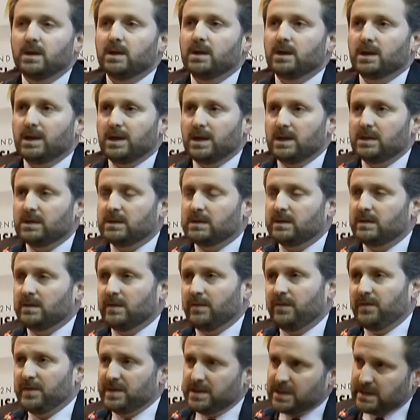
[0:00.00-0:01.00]
It
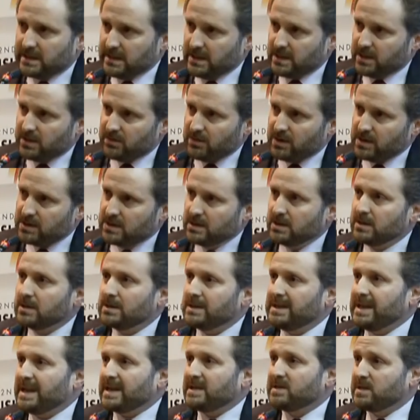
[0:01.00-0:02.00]
physically threatened
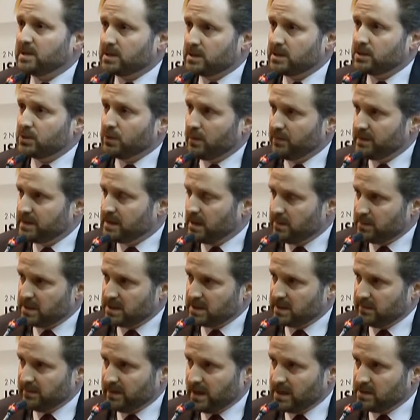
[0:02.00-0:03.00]
the existence of Islamic
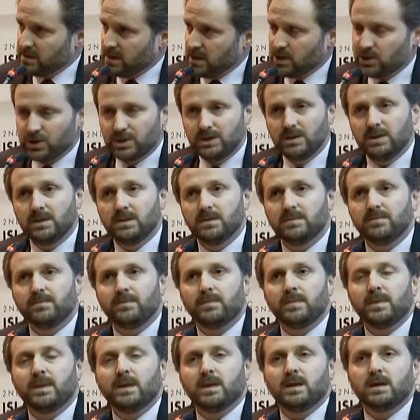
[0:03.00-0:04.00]
civilization.
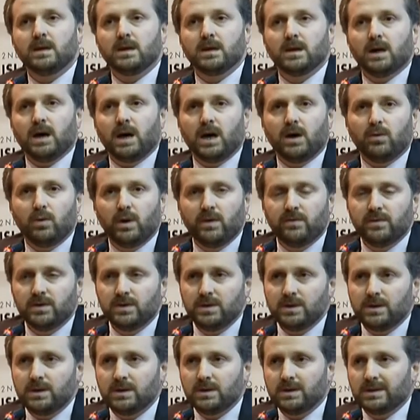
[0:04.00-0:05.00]

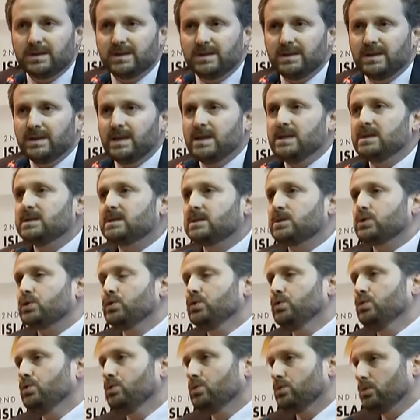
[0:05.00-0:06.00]
However, these
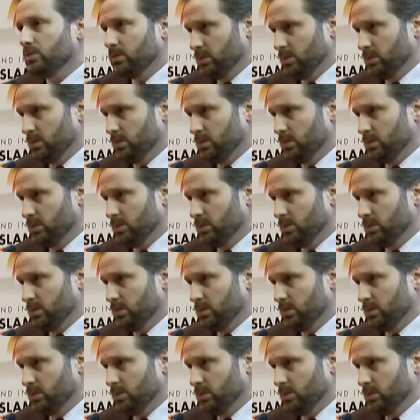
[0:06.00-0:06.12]
two